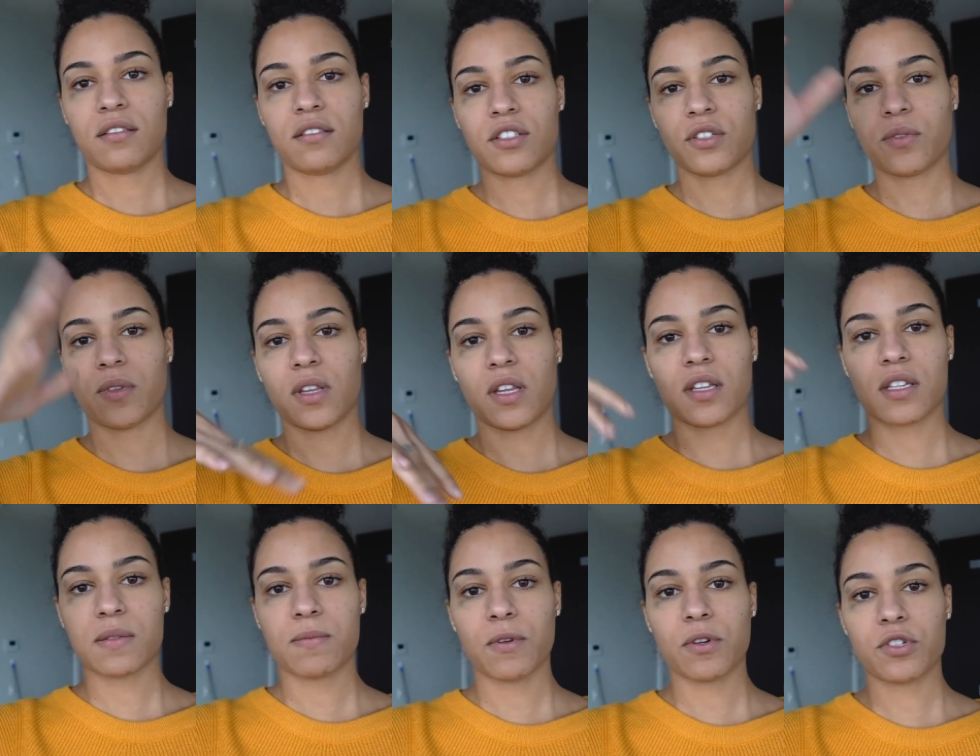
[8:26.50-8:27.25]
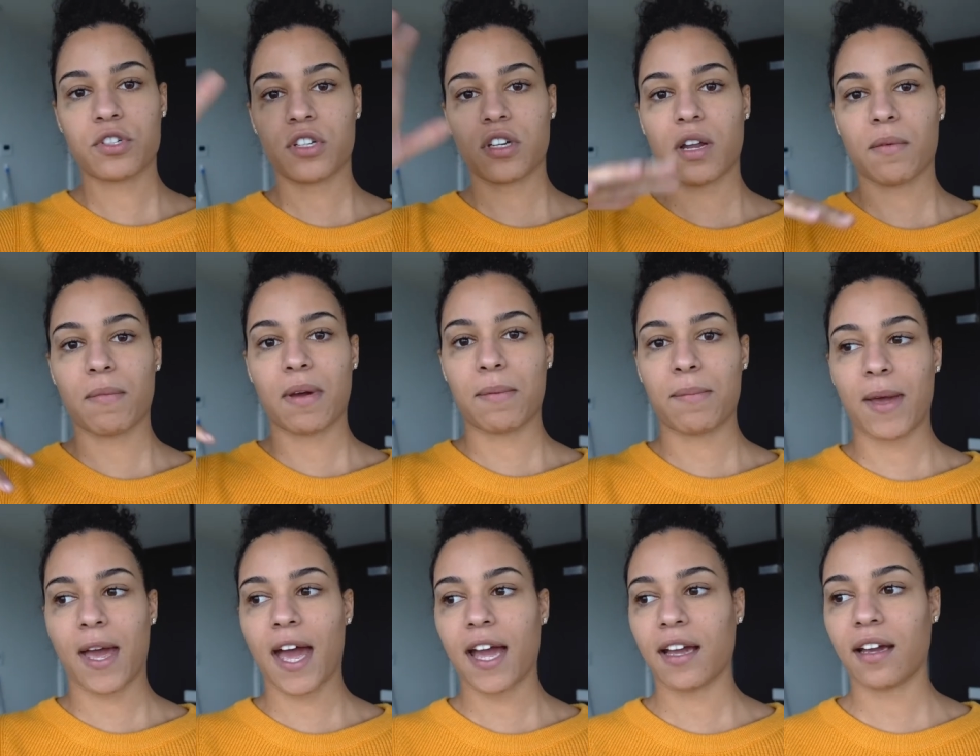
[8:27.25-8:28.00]
doing this motion on my
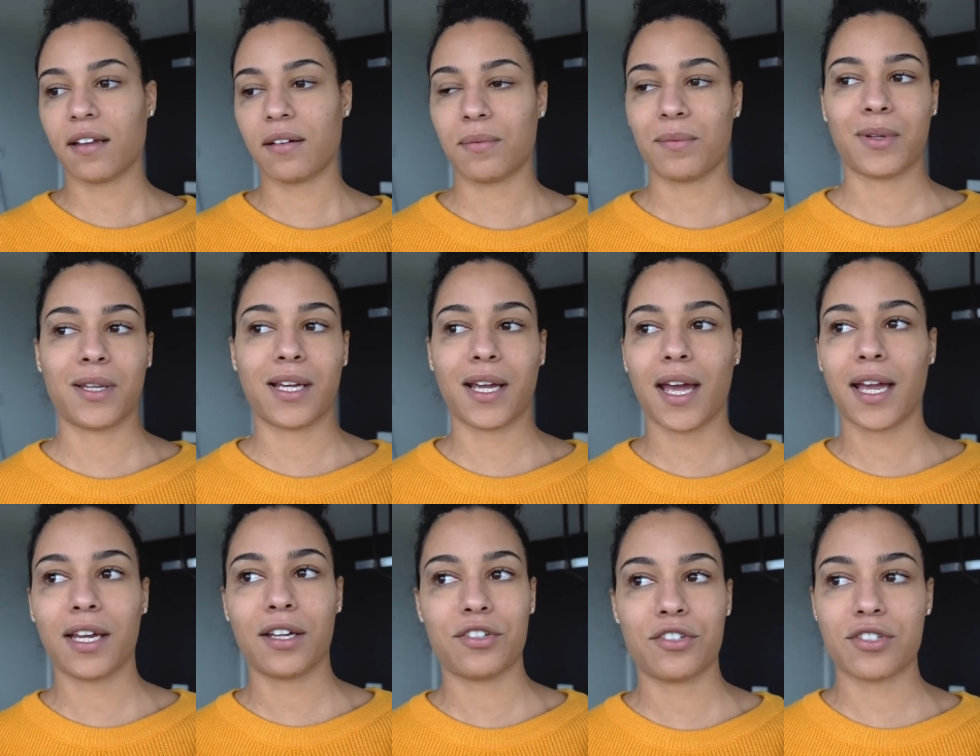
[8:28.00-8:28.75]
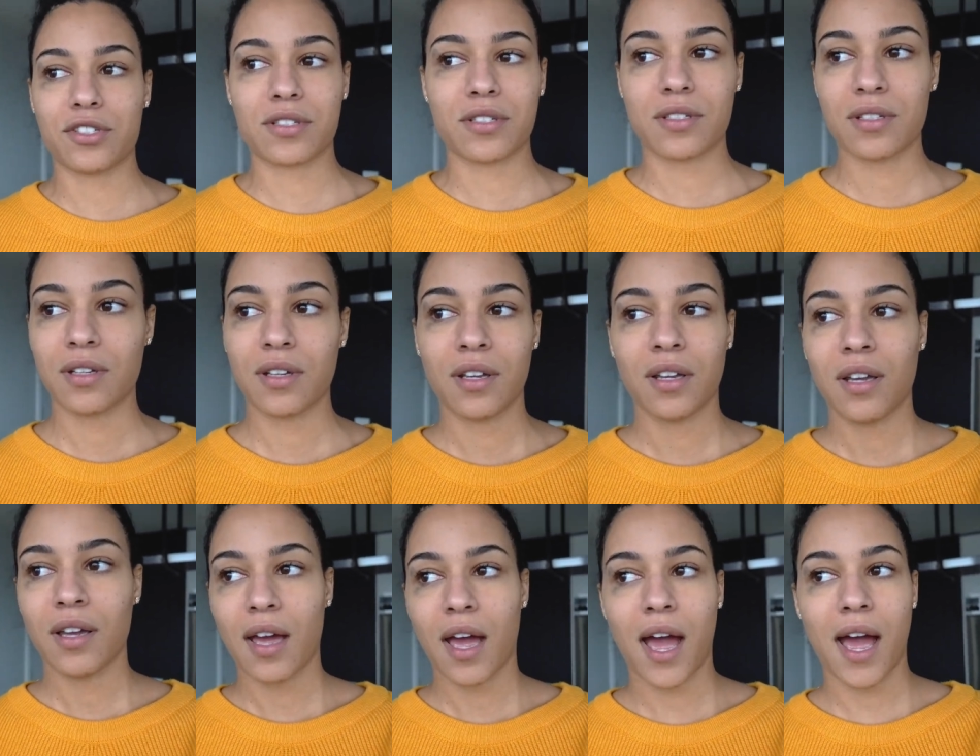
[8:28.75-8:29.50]
back, and I'm like, I could just
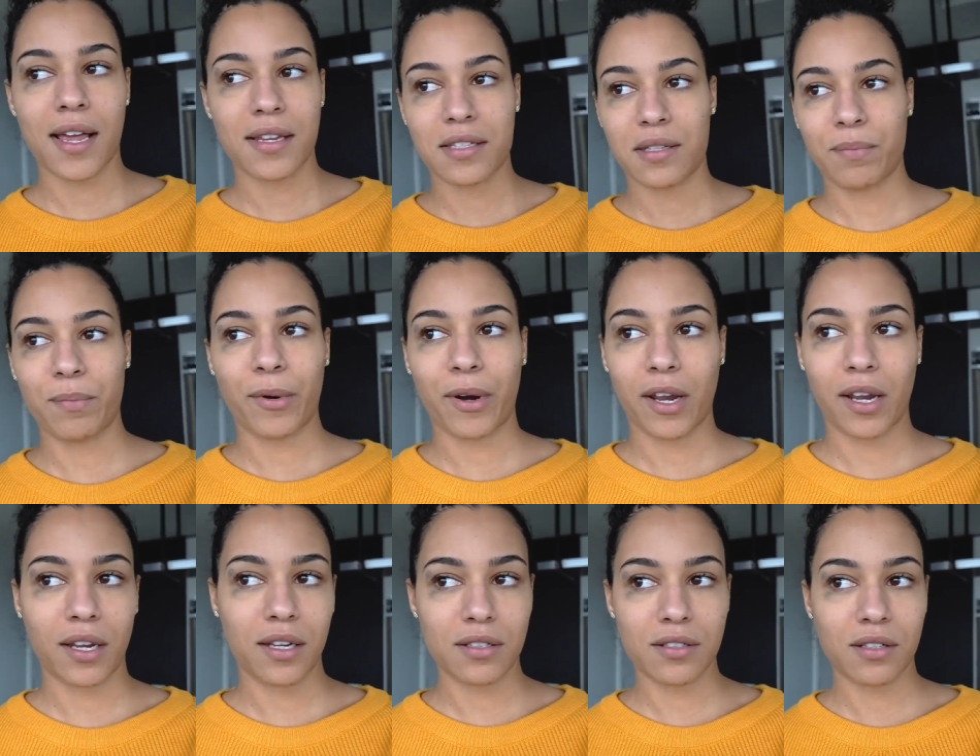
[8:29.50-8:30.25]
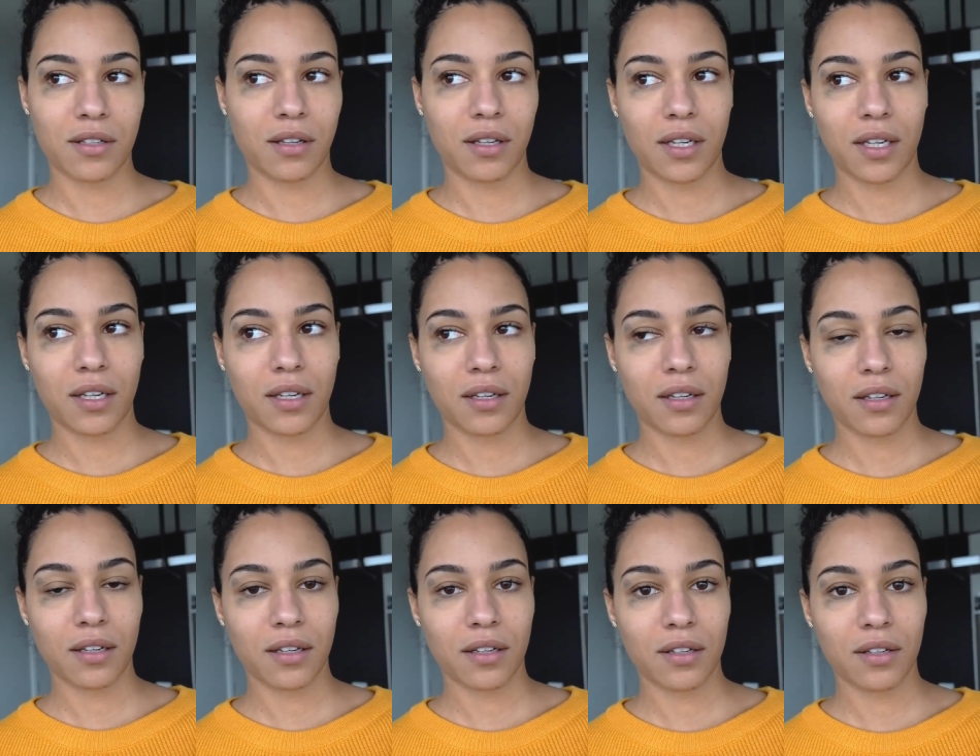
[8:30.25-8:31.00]
ask Bryant to like
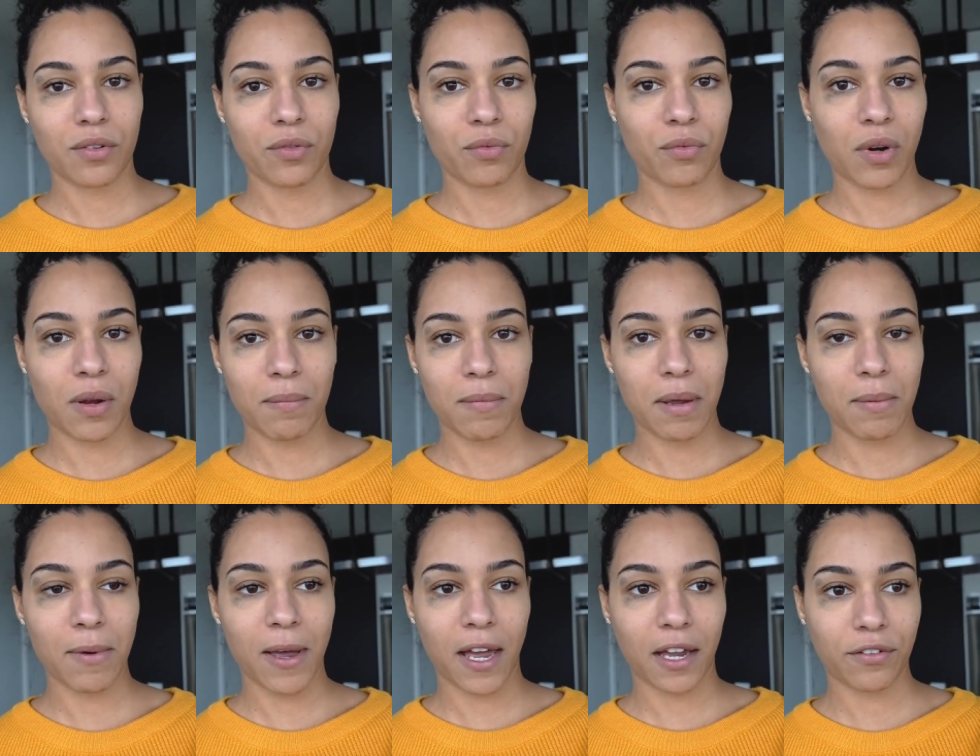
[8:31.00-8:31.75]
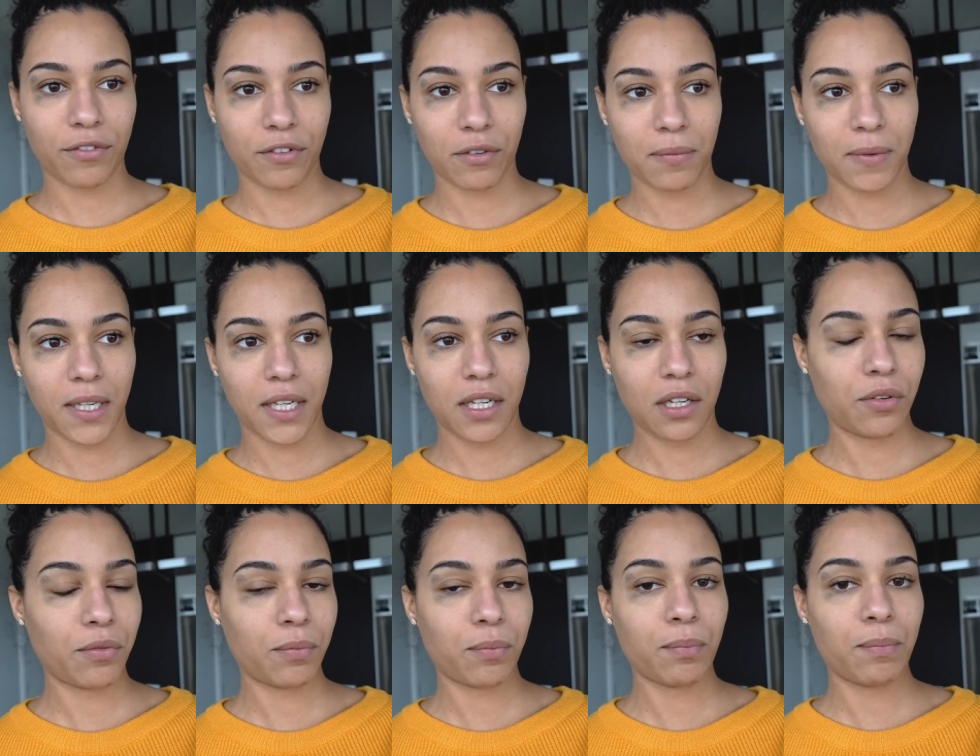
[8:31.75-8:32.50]
rub my back for me and
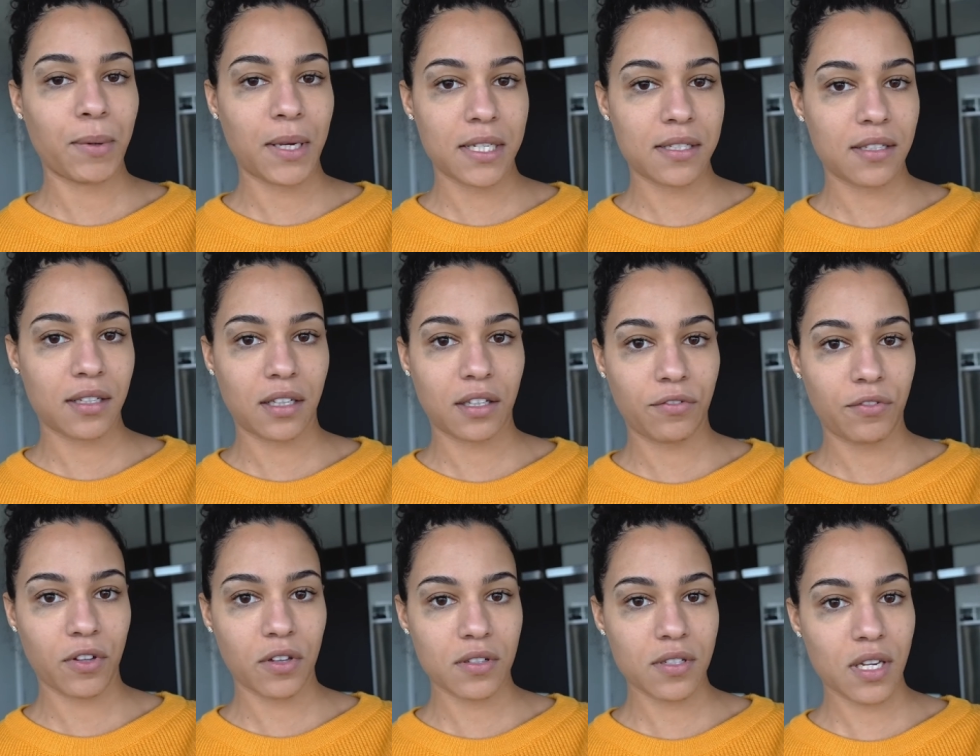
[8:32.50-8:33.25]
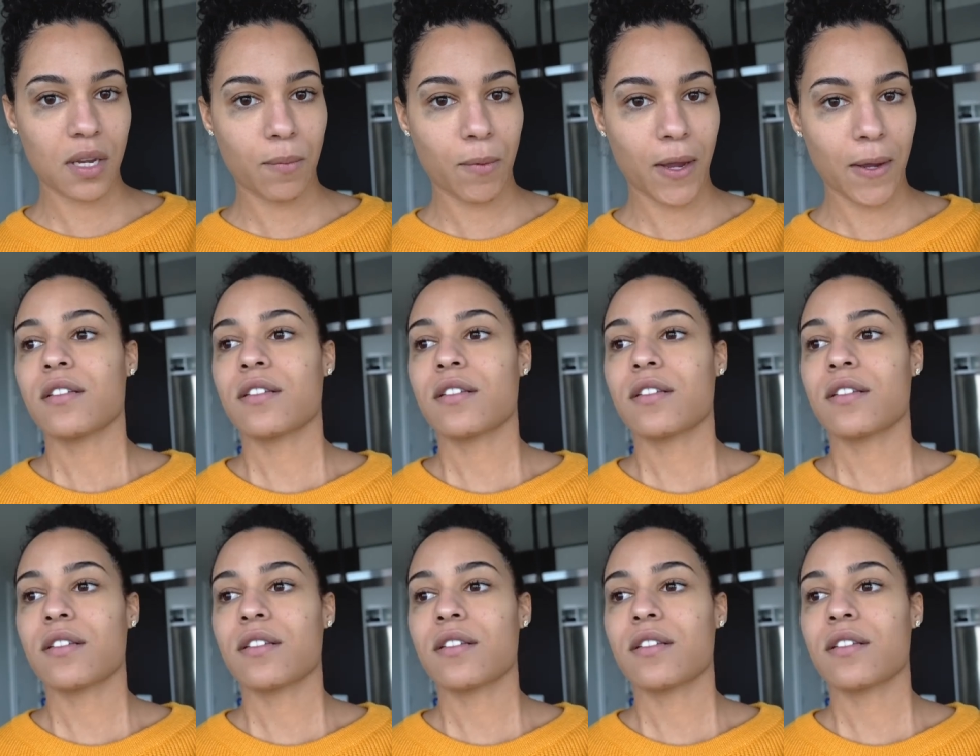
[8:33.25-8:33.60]
it would basically feel the same way.